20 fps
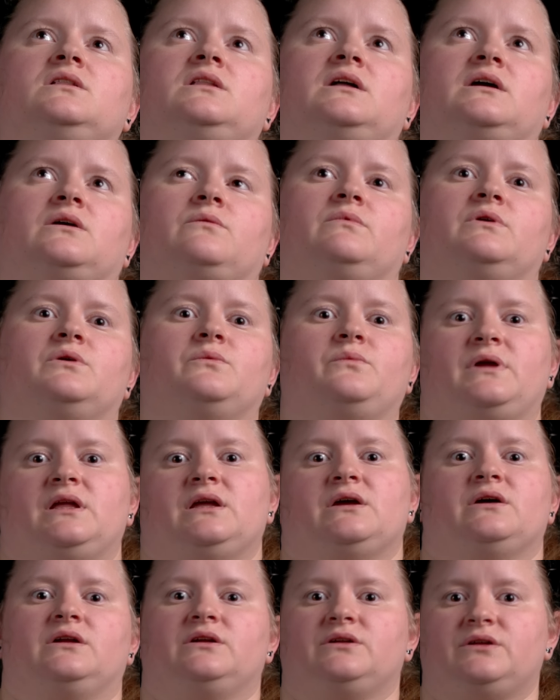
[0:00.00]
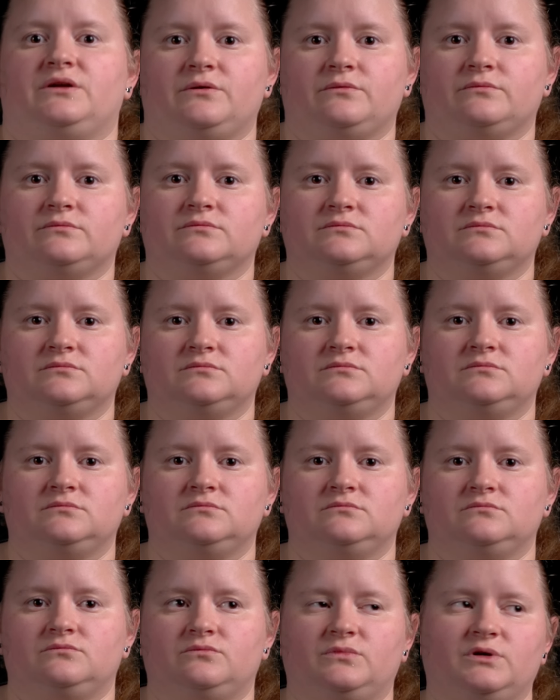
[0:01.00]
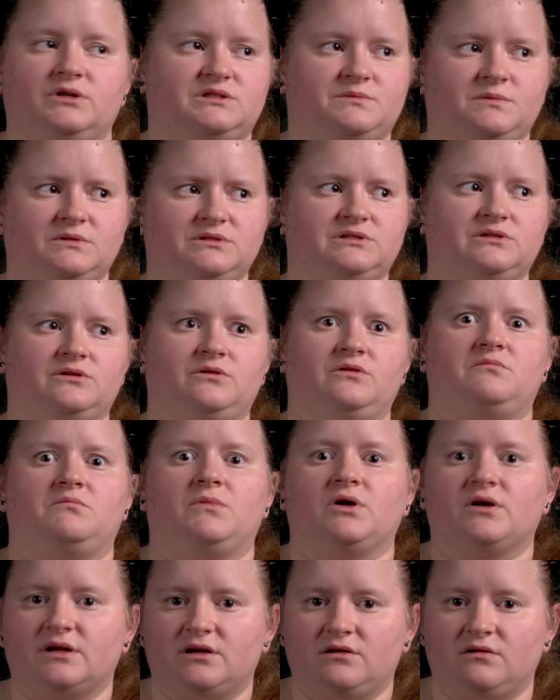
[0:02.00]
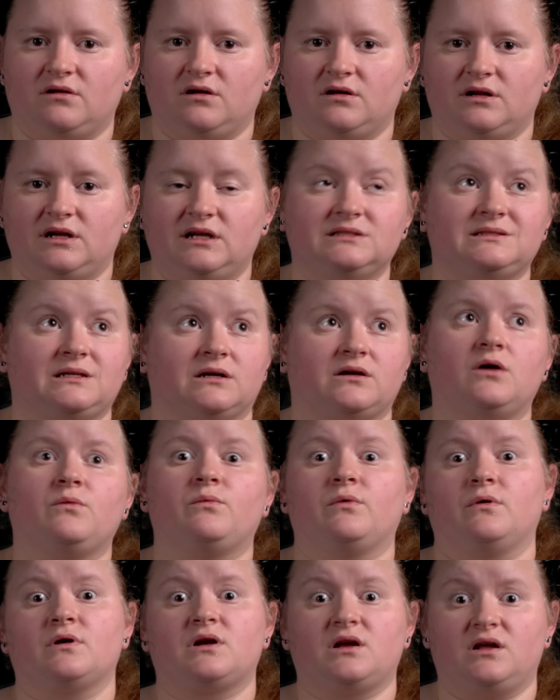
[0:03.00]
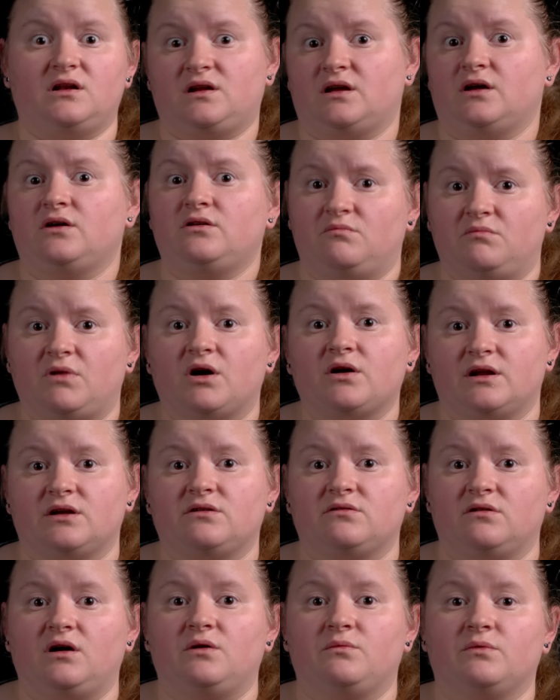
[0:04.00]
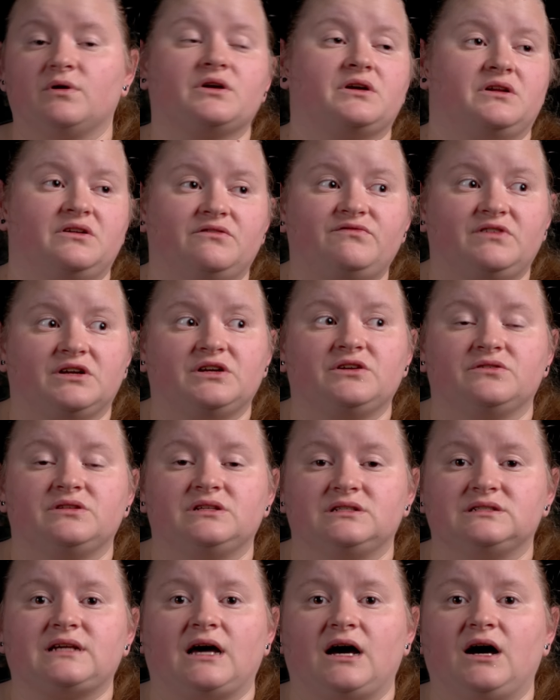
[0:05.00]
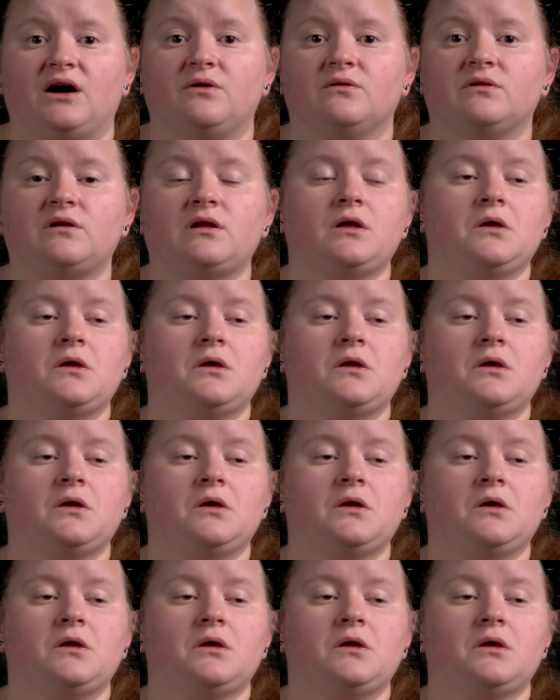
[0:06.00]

like, what are we going to do? We're supposed to go to Mardi Gras. And he's like, oh, we're going to go to Mardi Gras. We're going to figure this out.